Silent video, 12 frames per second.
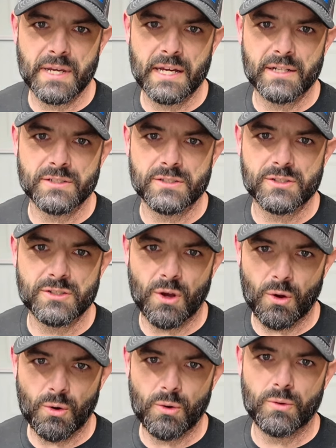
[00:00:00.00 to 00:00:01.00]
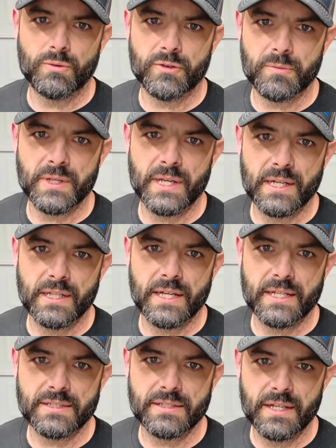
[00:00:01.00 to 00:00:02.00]
kind of soul from an
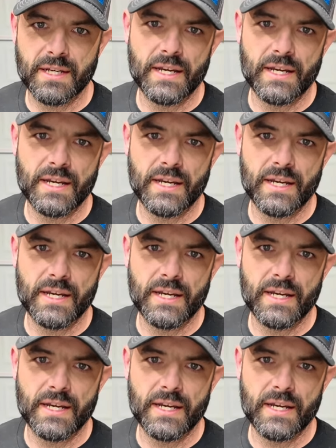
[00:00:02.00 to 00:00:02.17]
LS